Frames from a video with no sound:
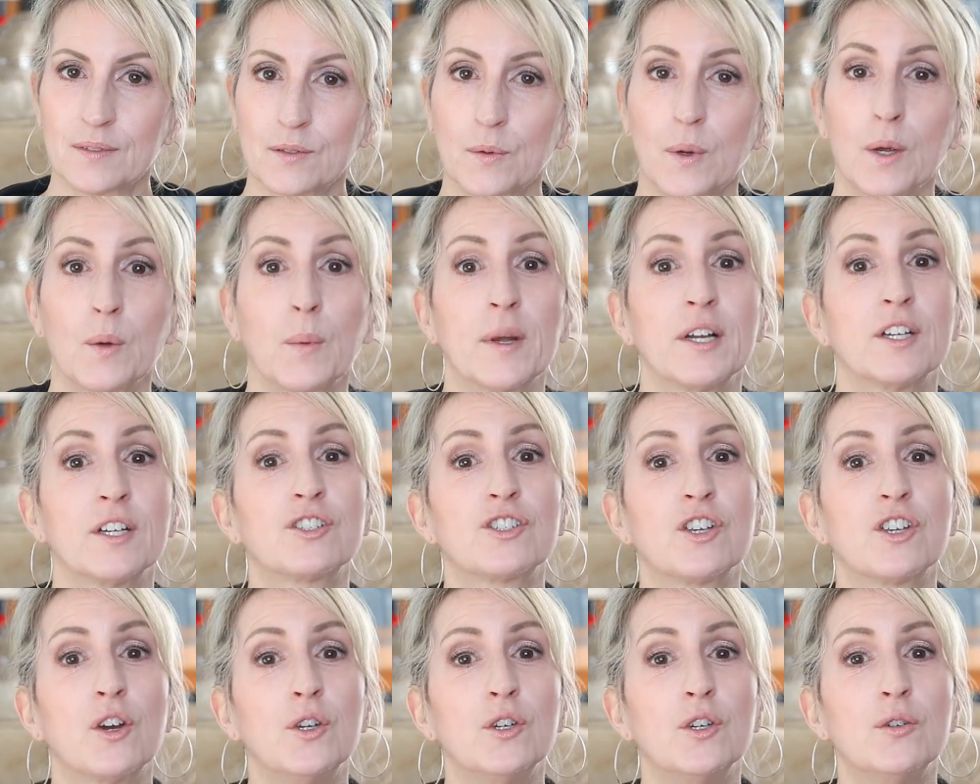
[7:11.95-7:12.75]
So I want to
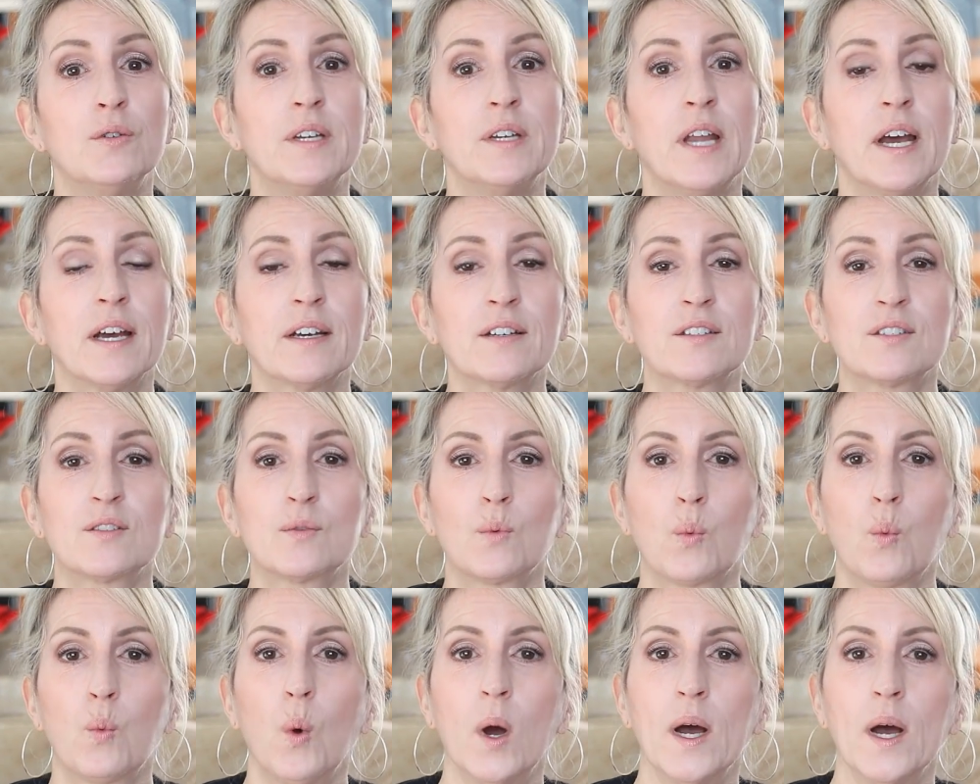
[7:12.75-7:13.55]
show you next
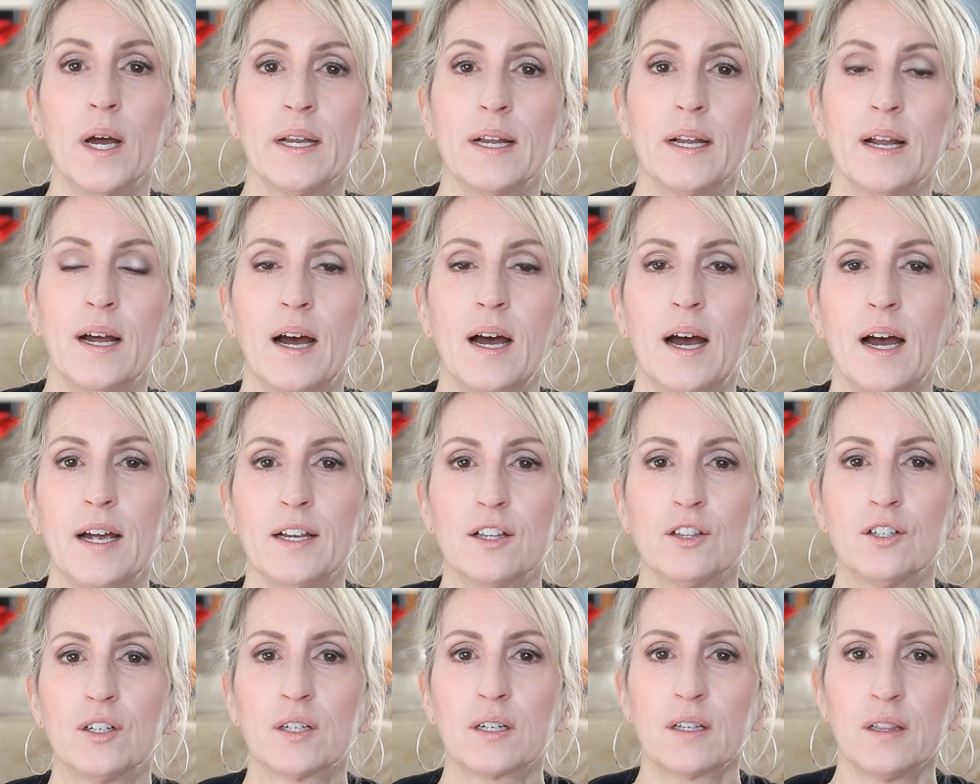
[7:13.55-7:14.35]
what
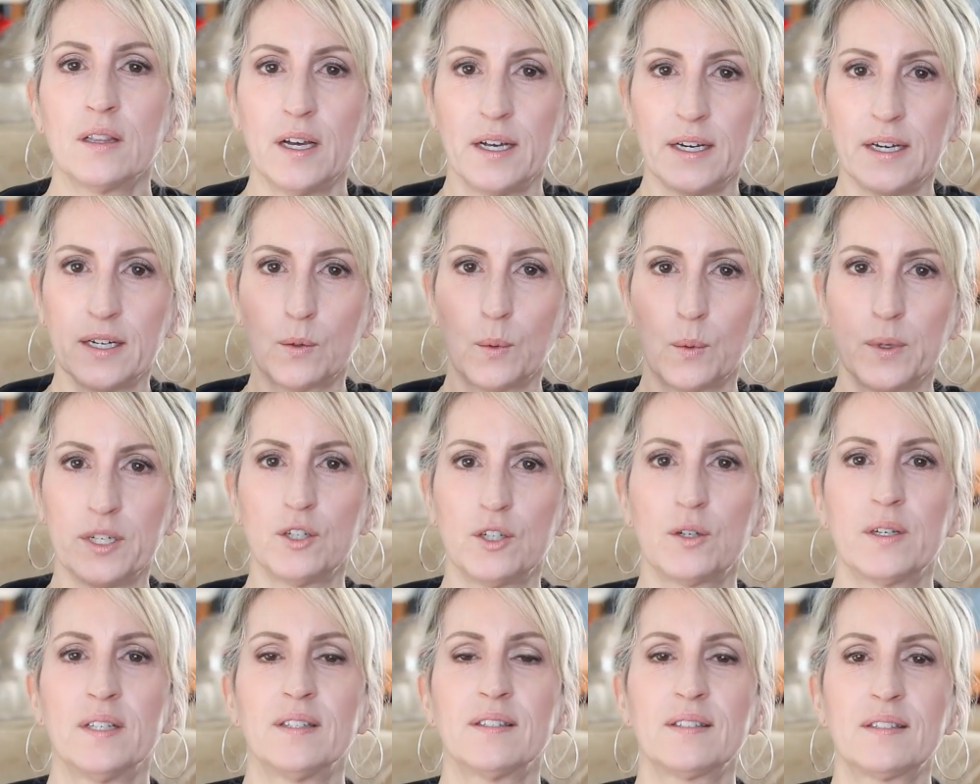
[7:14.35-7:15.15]
I look like when
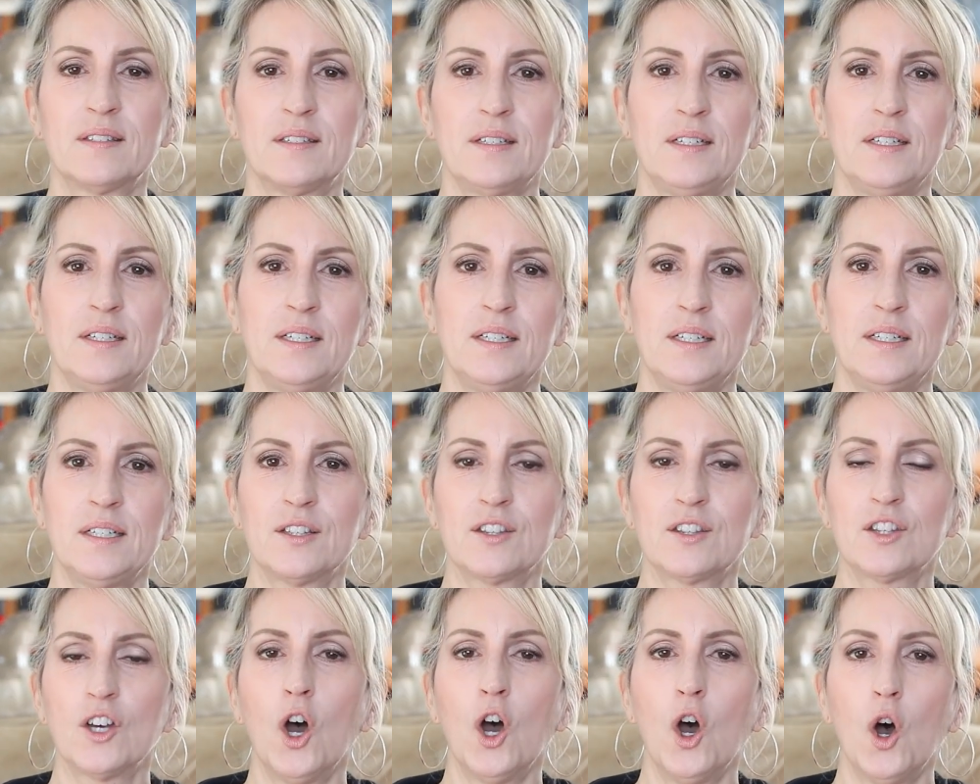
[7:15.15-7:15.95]
you can
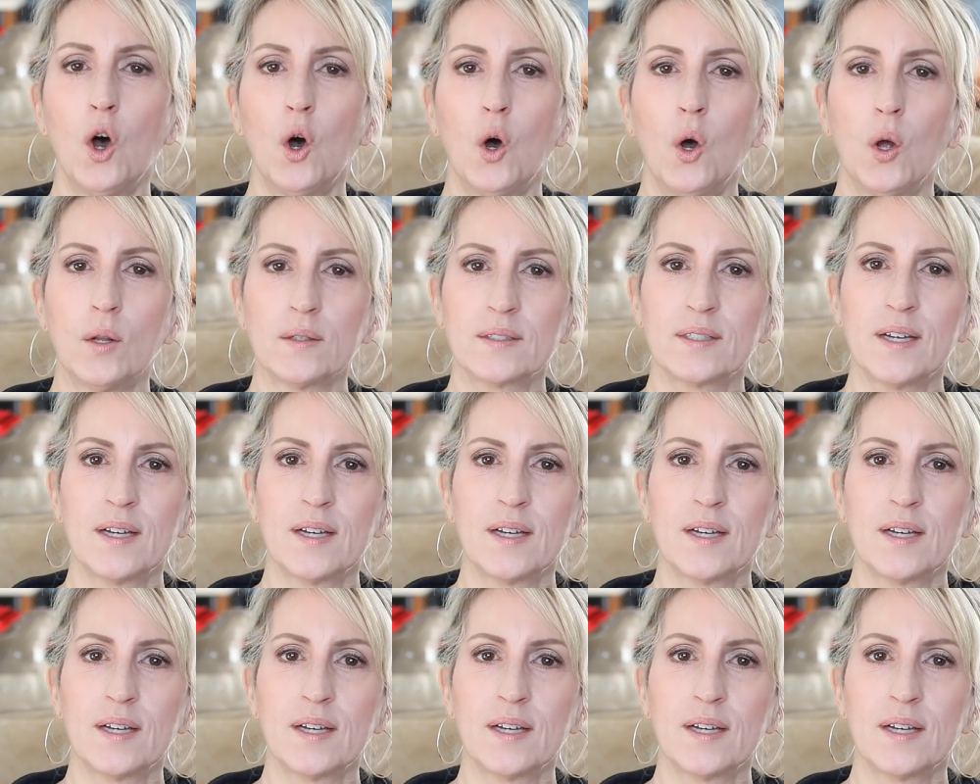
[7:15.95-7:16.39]
see the whole